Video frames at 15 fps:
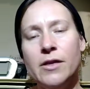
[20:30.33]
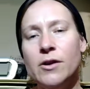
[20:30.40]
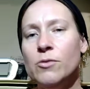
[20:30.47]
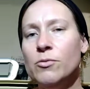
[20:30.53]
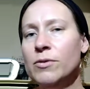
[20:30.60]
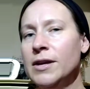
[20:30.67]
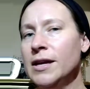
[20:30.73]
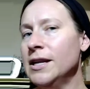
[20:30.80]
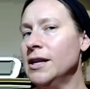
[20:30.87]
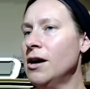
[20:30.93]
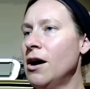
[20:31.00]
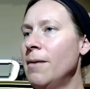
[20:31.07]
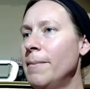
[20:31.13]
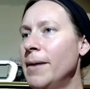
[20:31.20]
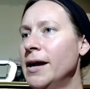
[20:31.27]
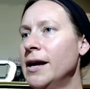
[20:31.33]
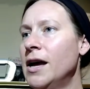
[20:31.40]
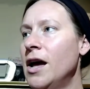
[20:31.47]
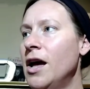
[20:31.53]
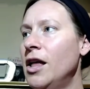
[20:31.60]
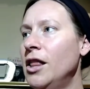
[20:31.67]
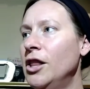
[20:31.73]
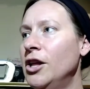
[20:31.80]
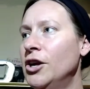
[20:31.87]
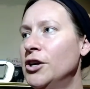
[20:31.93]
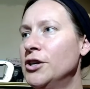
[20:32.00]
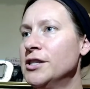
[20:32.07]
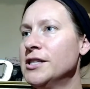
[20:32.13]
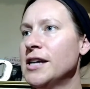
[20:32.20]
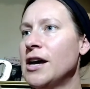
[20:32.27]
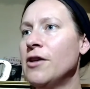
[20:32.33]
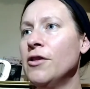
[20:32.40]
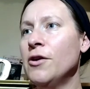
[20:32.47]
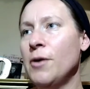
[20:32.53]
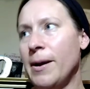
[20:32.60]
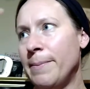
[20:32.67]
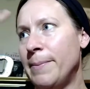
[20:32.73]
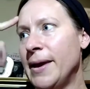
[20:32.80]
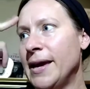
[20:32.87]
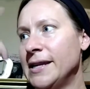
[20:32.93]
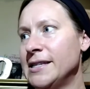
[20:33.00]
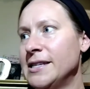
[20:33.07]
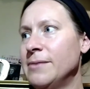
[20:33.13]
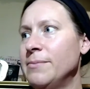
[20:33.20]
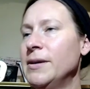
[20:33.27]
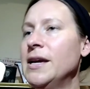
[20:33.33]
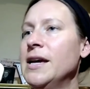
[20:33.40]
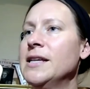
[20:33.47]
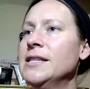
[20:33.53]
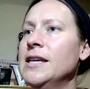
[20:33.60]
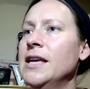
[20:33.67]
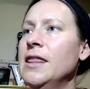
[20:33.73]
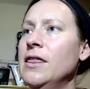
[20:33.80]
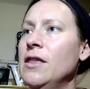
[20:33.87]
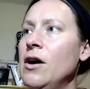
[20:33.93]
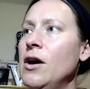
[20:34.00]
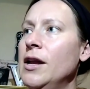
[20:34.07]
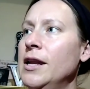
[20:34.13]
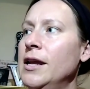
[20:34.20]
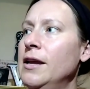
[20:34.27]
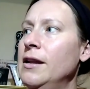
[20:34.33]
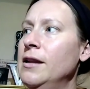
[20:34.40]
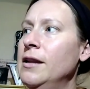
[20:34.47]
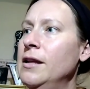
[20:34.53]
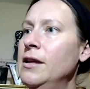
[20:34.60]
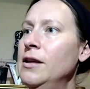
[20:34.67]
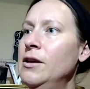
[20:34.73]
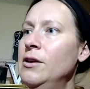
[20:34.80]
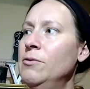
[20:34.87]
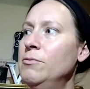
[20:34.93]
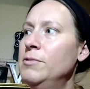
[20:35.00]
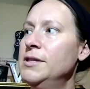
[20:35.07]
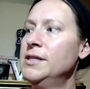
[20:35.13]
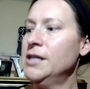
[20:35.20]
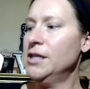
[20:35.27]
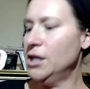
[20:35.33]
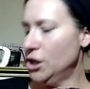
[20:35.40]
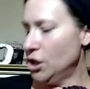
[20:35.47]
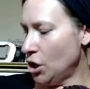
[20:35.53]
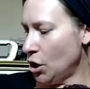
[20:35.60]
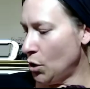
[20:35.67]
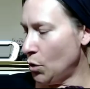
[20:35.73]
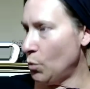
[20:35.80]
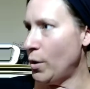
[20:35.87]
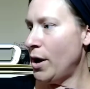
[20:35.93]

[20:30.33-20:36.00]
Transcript: they're really not my colors, although I picked it because I thought it was going to go